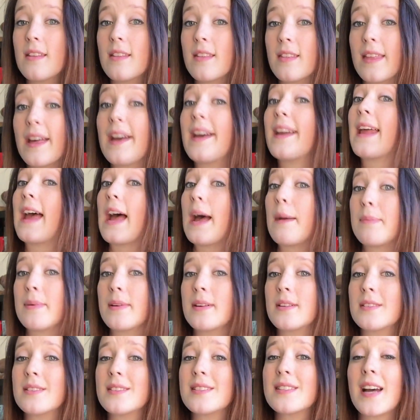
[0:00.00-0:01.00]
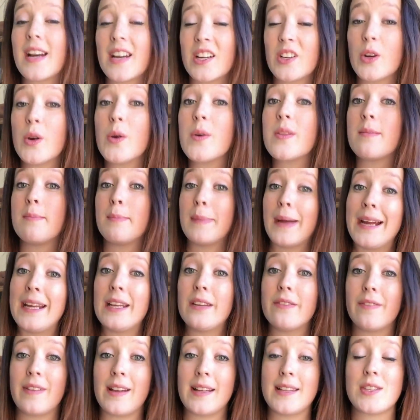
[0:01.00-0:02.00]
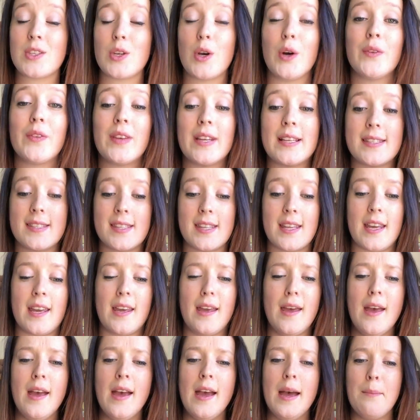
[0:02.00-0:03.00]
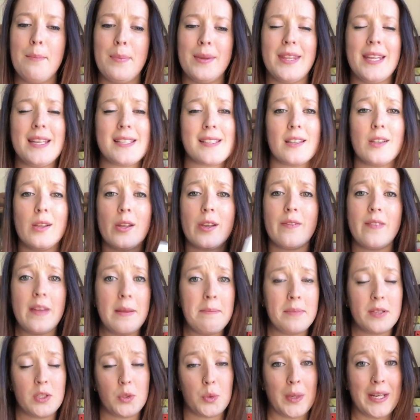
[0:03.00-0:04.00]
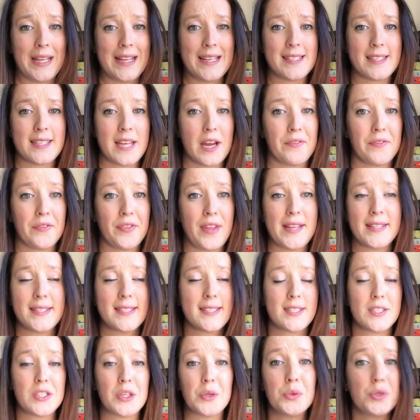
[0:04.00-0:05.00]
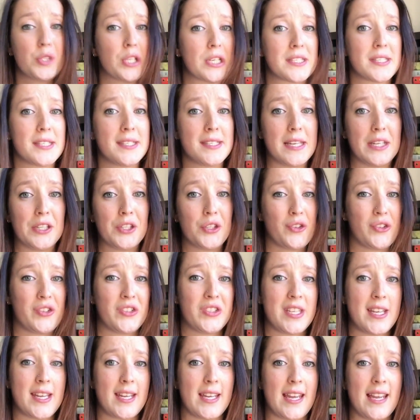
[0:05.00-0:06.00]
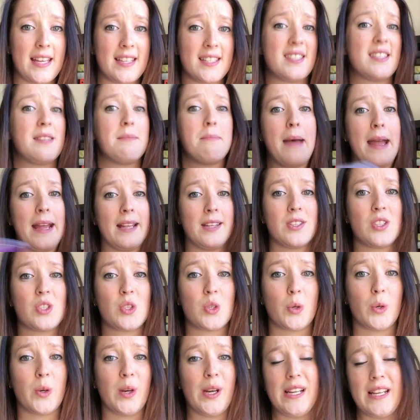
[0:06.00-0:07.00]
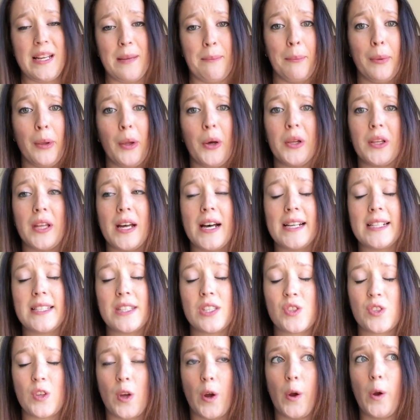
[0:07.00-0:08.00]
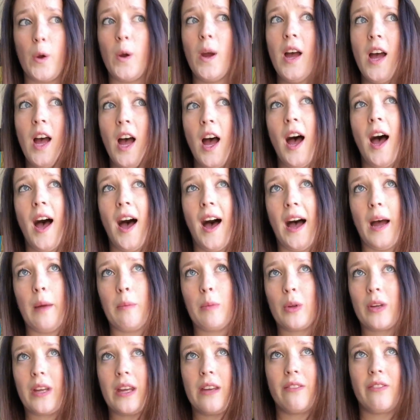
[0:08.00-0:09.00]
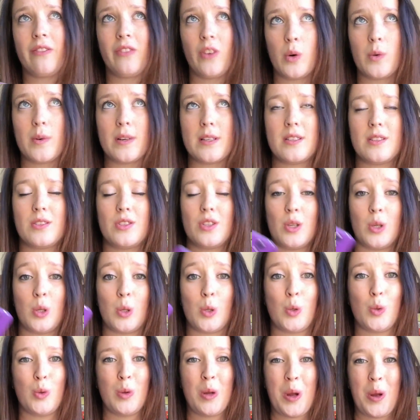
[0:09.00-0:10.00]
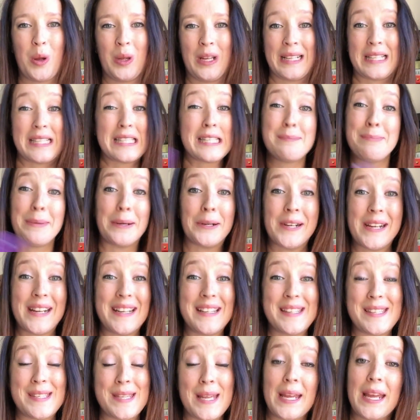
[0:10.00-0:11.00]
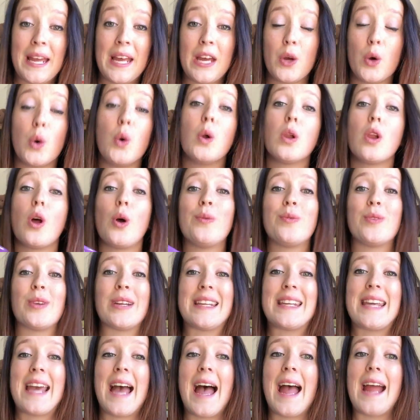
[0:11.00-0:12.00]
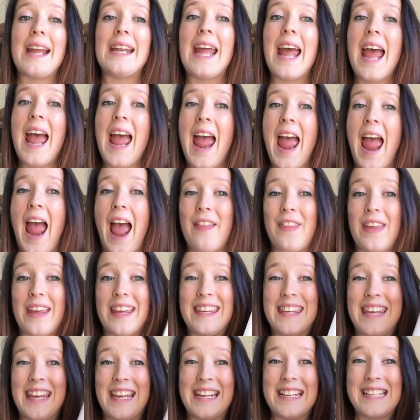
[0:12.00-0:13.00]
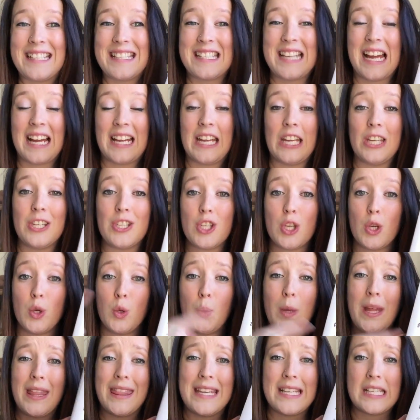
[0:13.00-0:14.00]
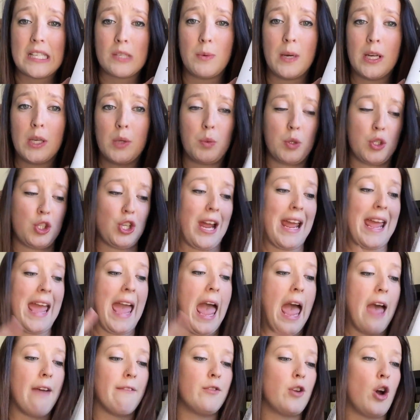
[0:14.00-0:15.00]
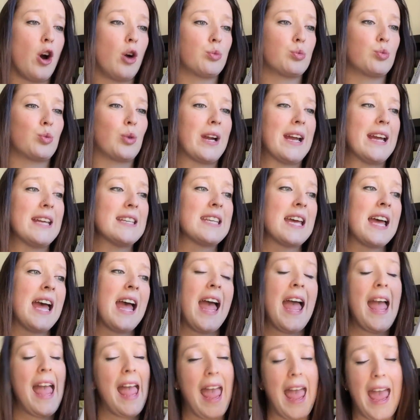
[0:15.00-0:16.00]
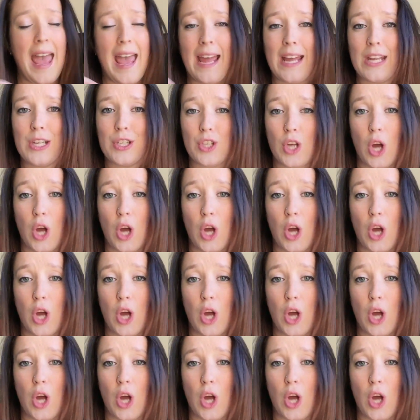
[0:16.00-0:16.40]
that happens. I know the main events obviously, but there's a lot of in-betweeny stuff that's still just as interesting as the main story and plotline, so I'm looking forward to experiencing it all over again and then getting stuck into this one which I have not read, and